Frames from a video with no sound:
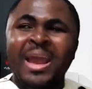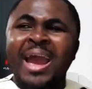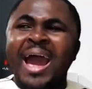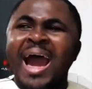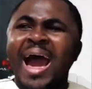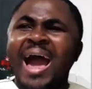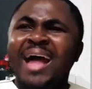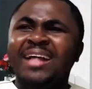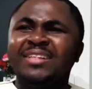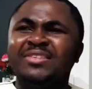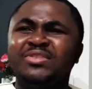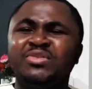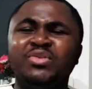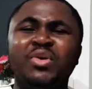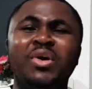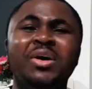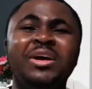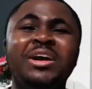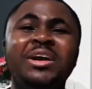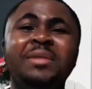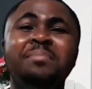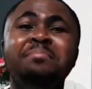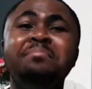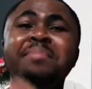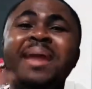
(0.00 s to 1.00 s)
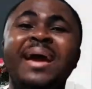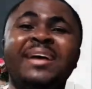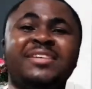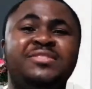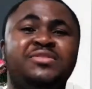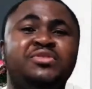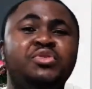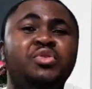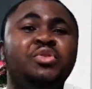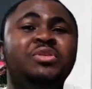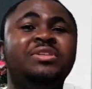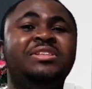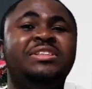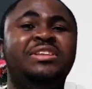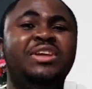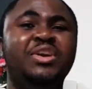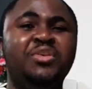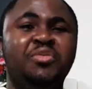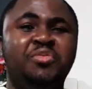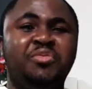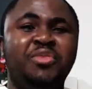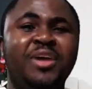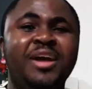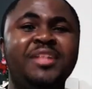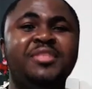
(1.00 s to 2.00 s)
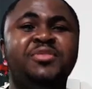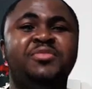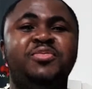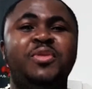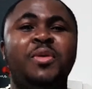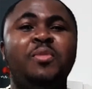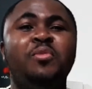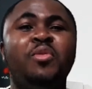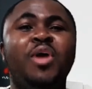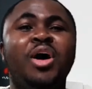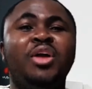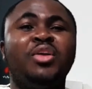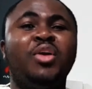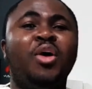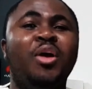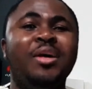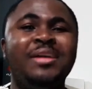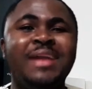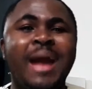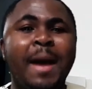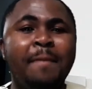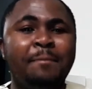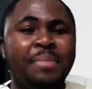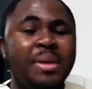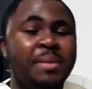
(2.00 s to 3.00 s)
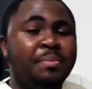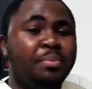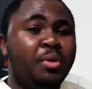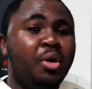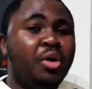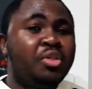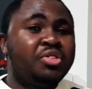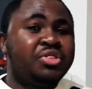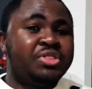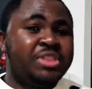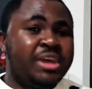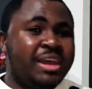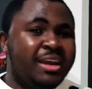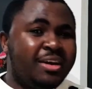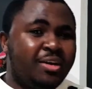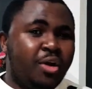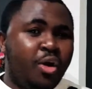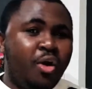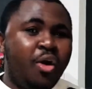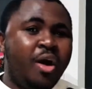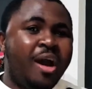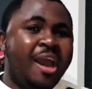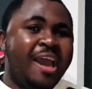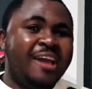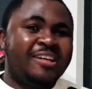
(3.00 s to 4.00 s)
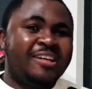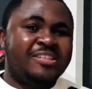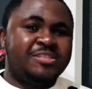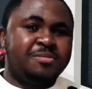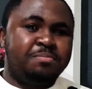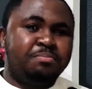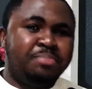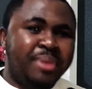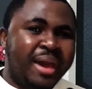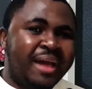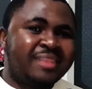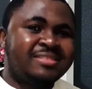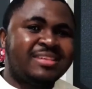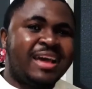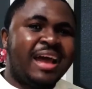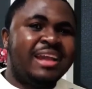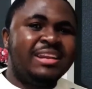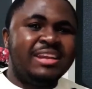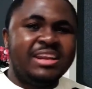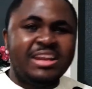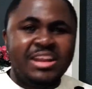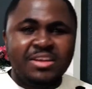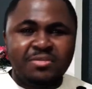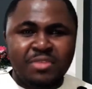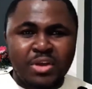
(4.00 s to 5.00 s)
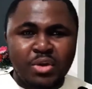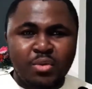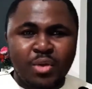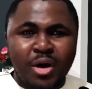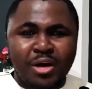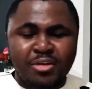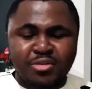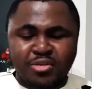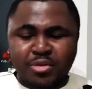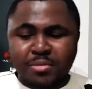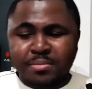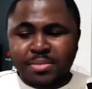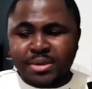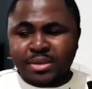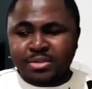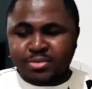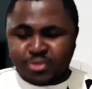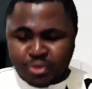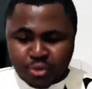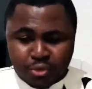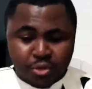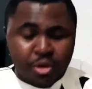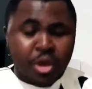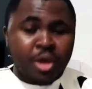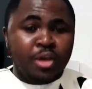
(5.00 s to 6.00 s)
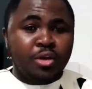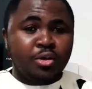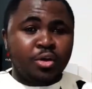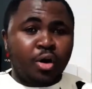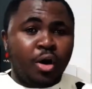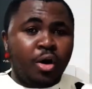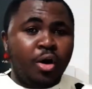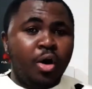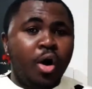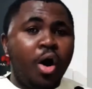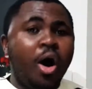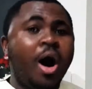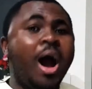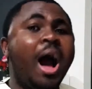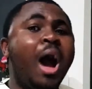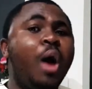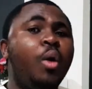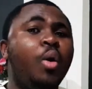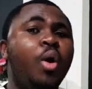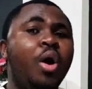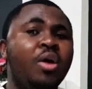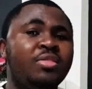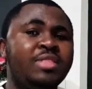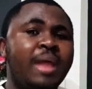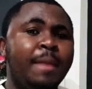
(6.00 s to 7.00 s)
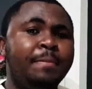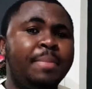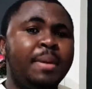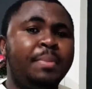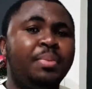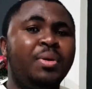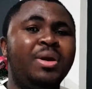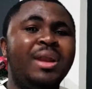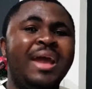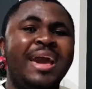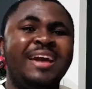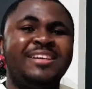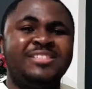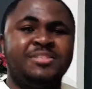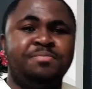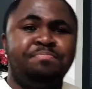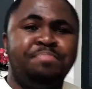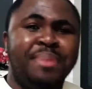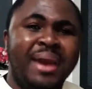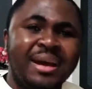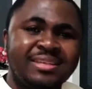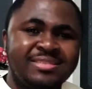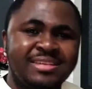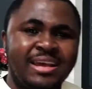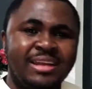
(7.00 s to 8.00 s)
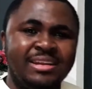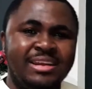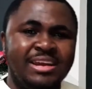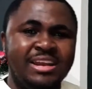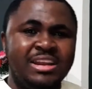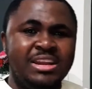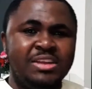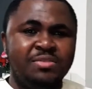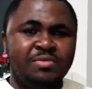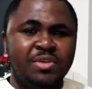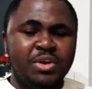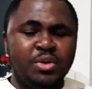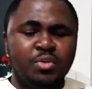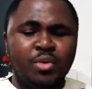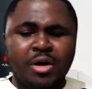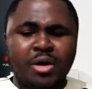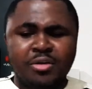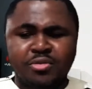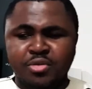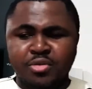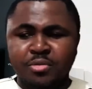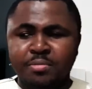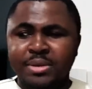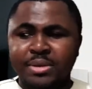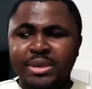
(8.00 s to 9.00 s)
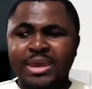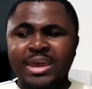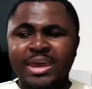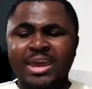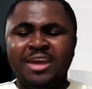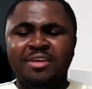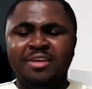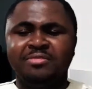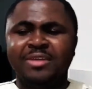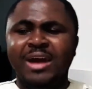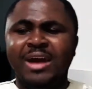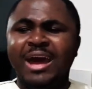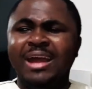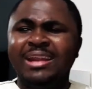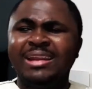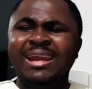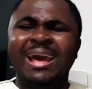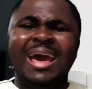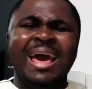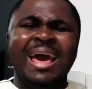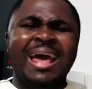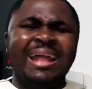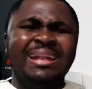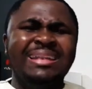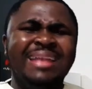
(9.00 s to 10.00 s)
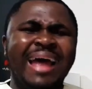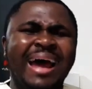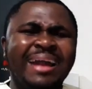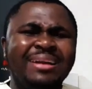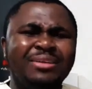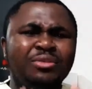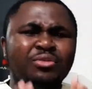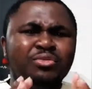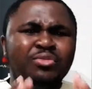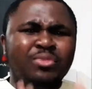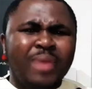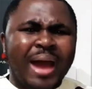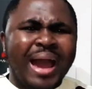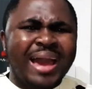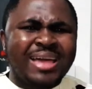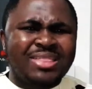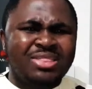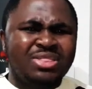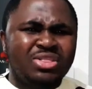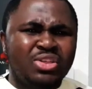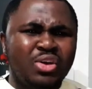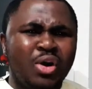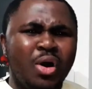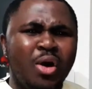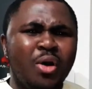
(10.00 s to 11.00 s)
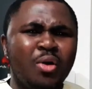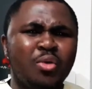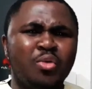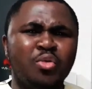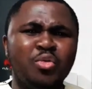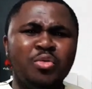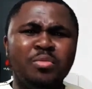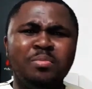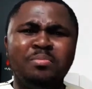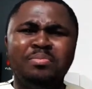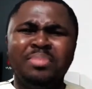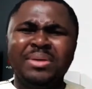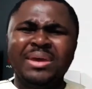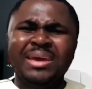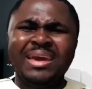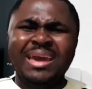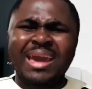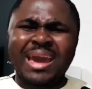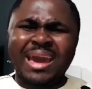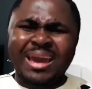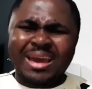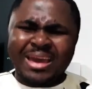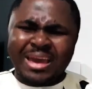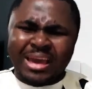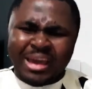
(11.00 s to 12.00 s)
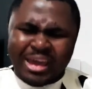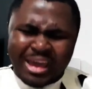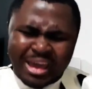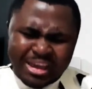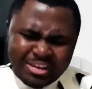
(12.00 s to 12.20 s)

and so it makes you different from what other people think or expect an individual to be, or how other people expect an individual to behave. And that right there could be a